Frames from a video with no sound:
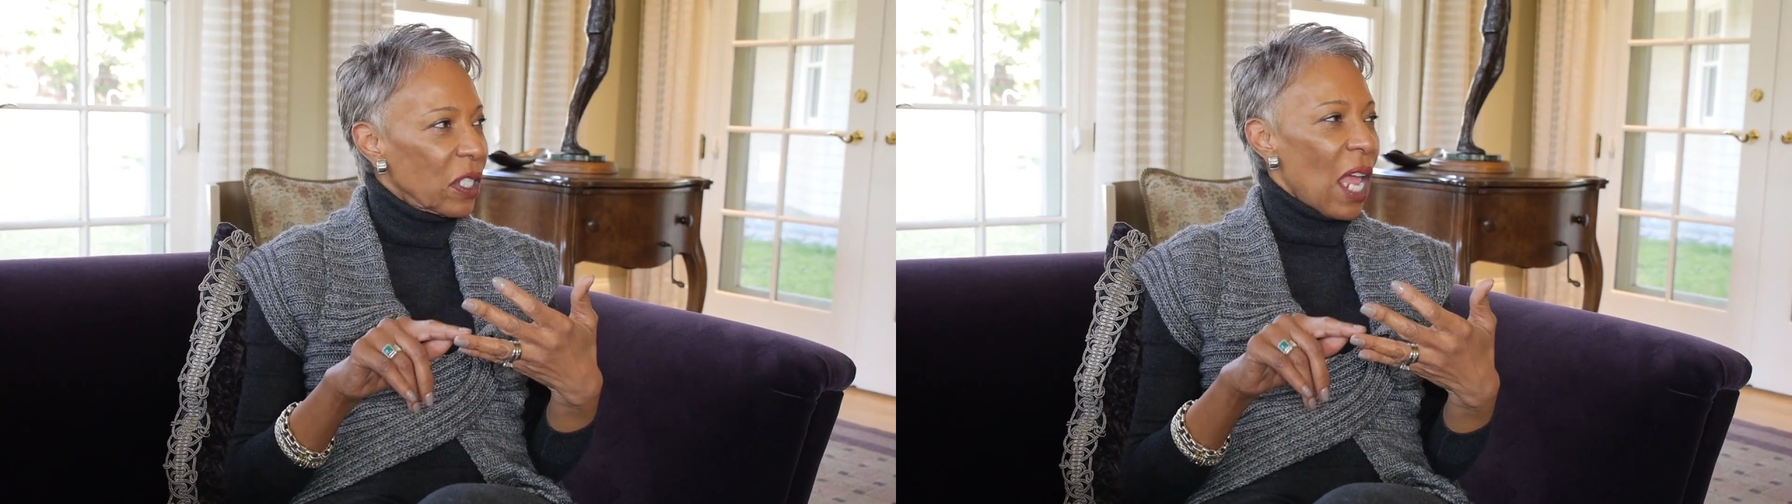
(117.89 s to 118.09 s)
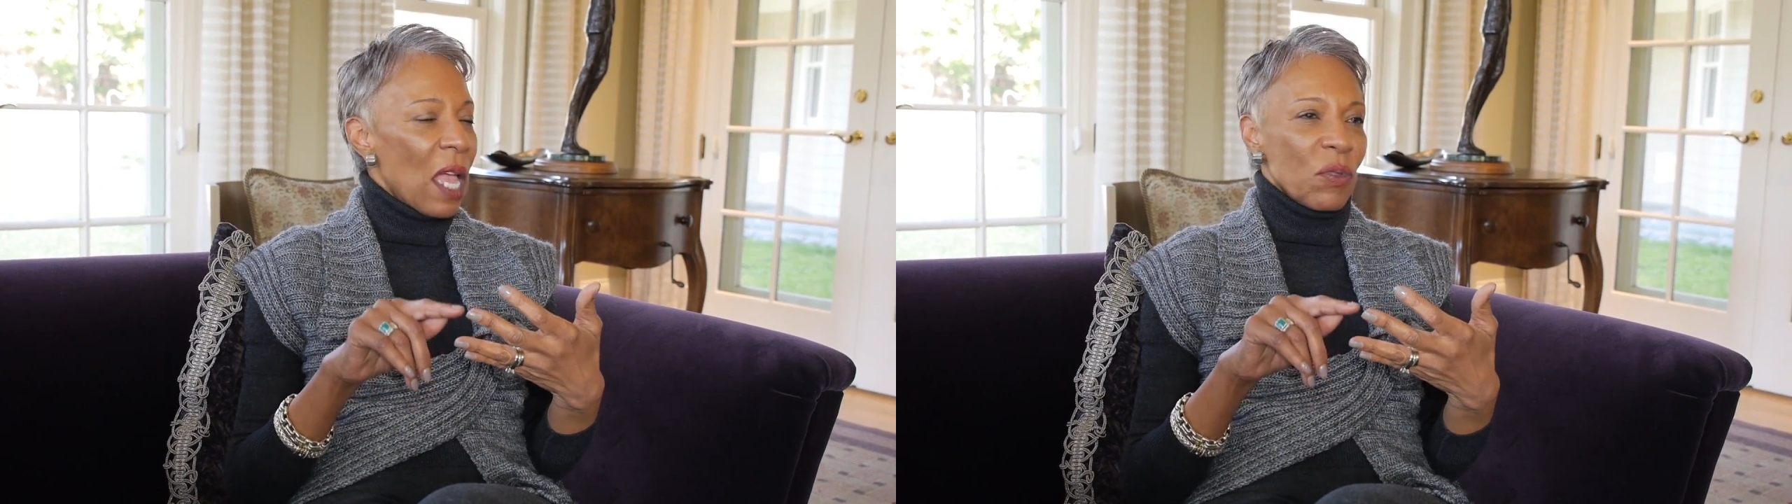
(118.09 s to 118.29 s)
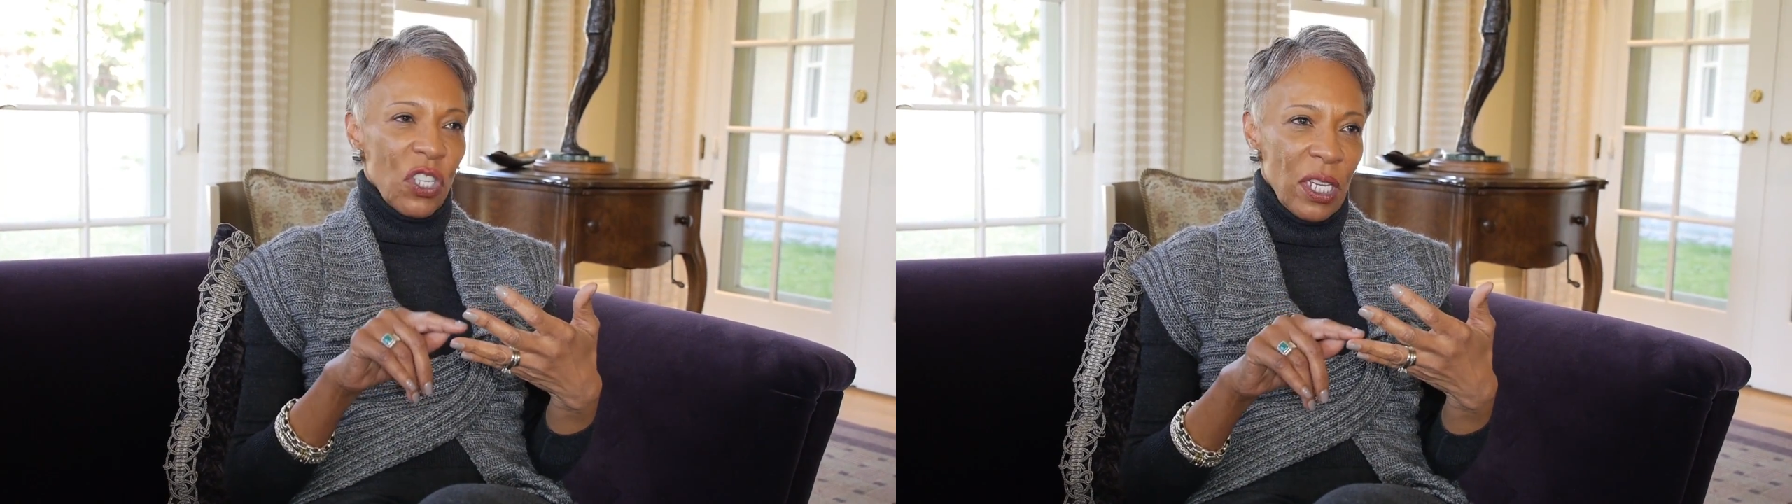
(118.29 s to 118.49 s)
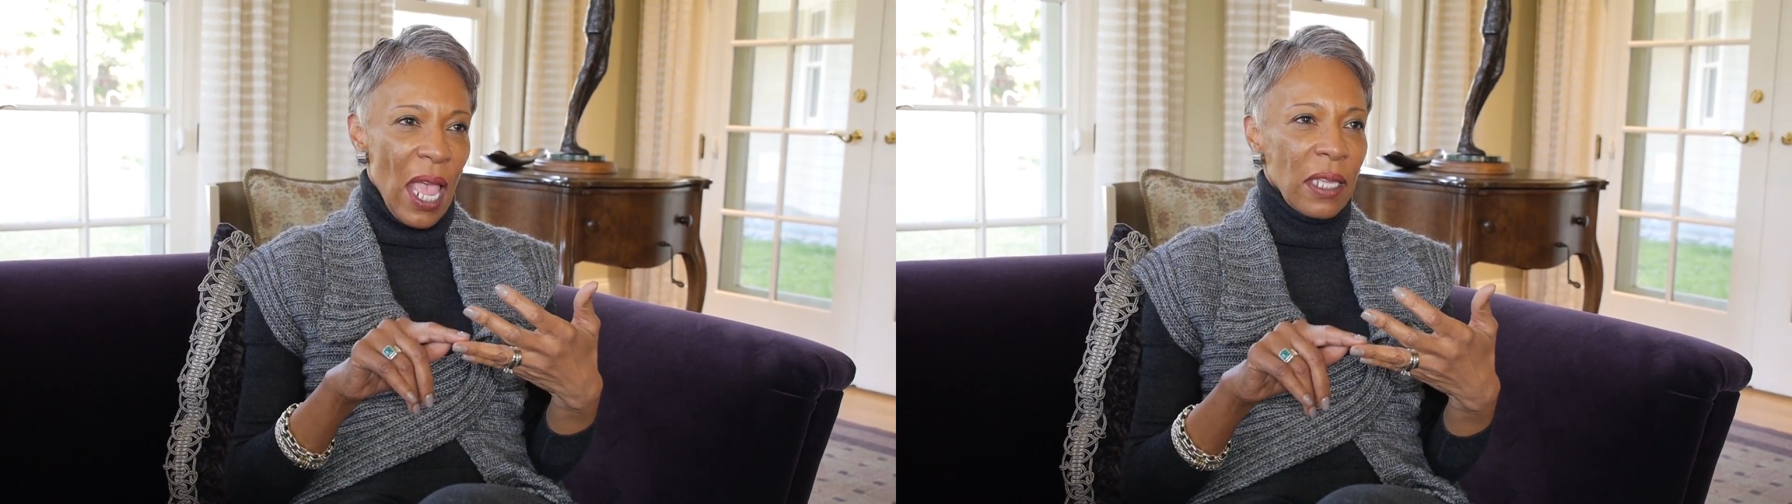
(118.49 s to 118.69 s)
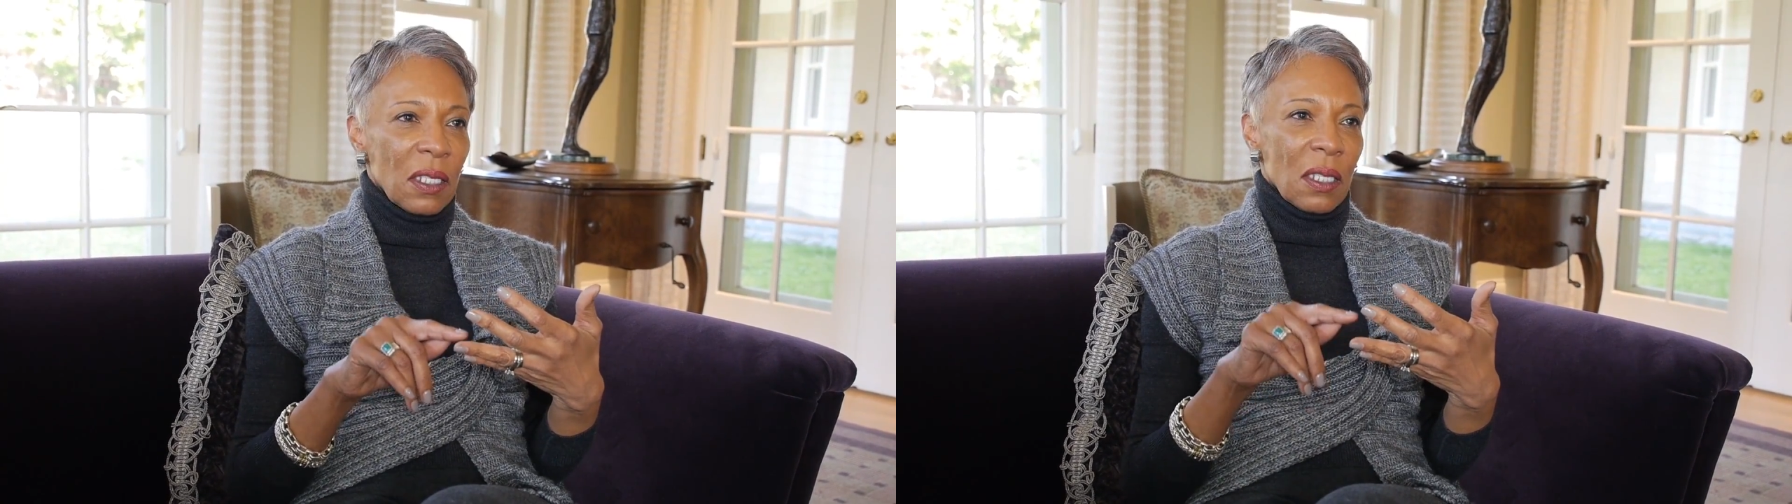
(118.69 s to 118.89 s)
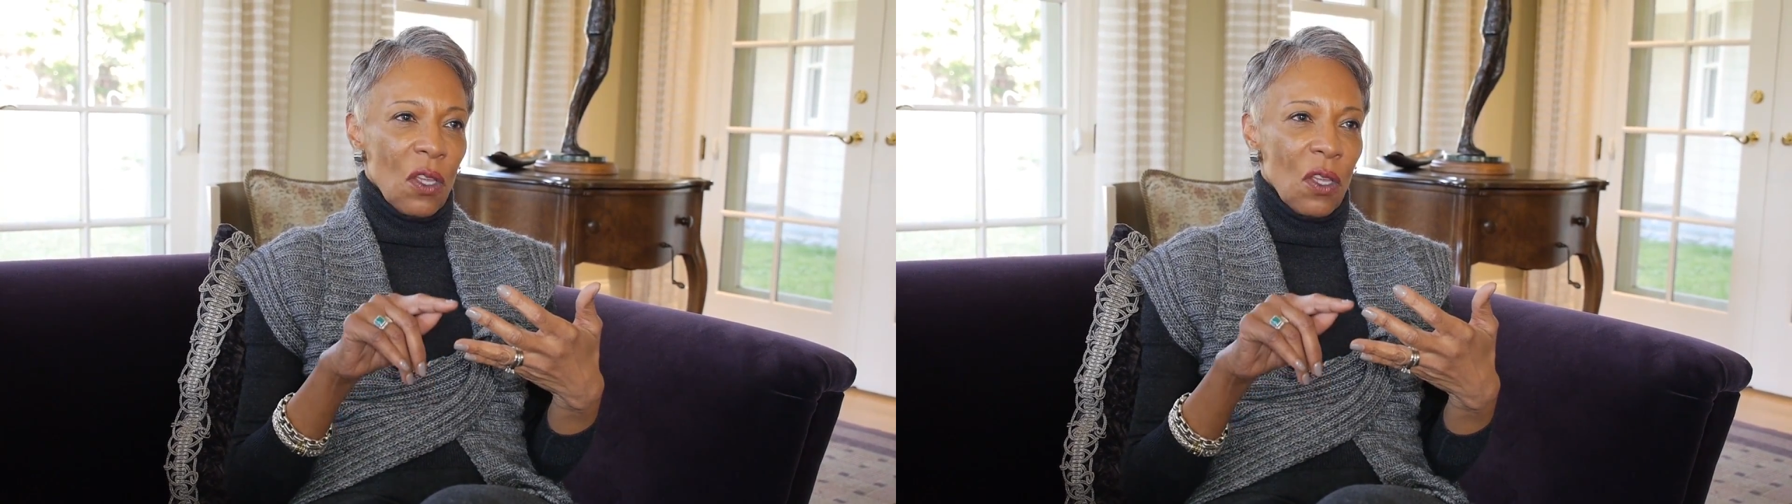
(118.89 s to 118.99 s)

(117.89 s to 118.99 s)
time she has